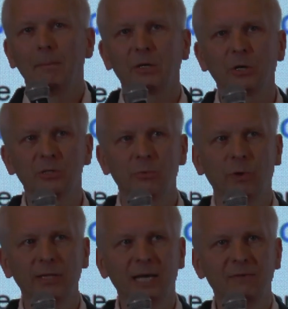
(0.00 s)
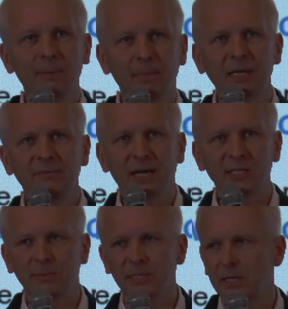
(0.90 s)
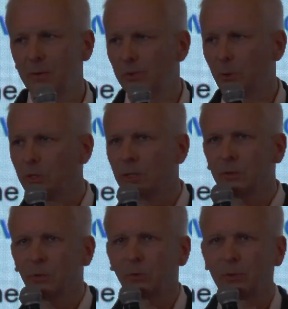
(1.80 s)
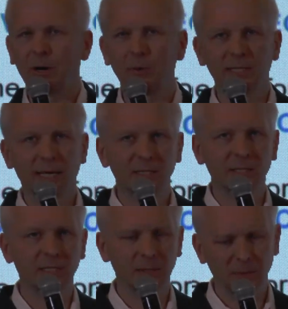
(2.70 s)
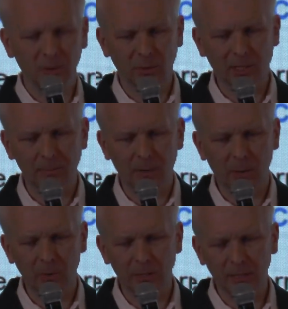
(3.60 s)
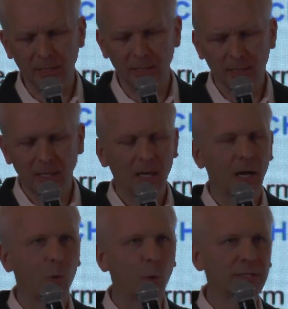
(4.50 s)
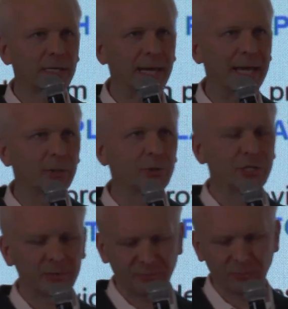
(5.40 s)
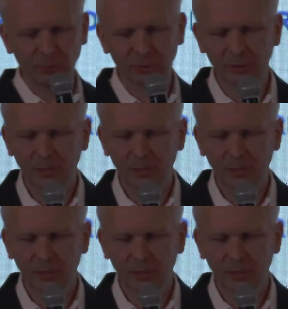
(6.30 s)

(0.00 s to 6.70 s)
Because for the equipment investments, and we're talking not about the IT, we're talking about the water, energy, food,